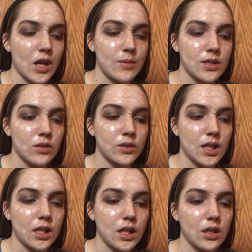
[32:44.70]
I'm still
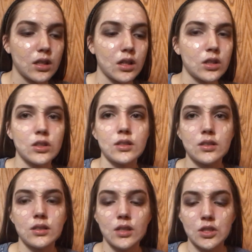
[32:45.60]
getting a good
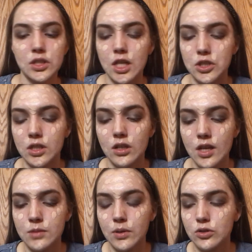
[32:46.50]
education,
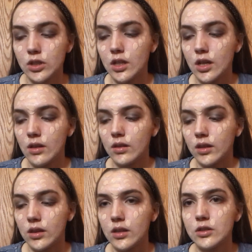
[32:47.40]
especially in,
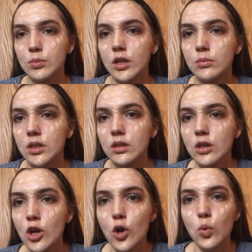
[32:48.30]
like, the theater department,
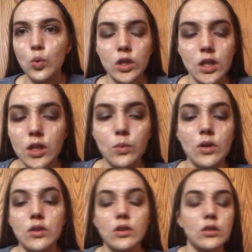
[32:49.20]
working
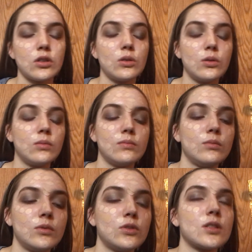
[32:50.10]
with
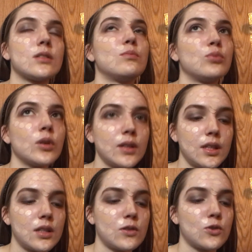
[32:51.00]
just
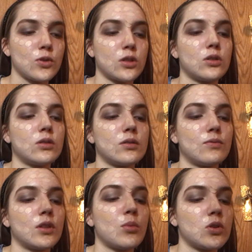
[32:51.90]
brilliant
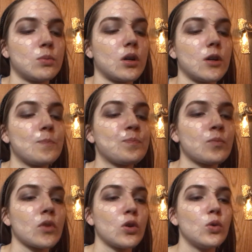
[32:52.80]
instructors for the most part,
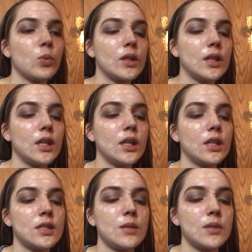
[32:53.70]
who
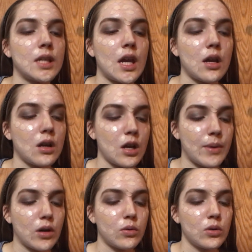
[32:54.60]
really seem to care
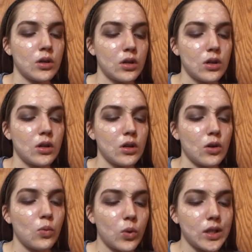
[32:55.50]
about
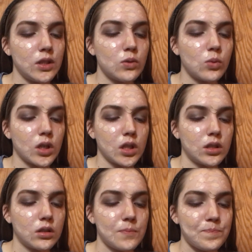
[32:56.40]
what you want,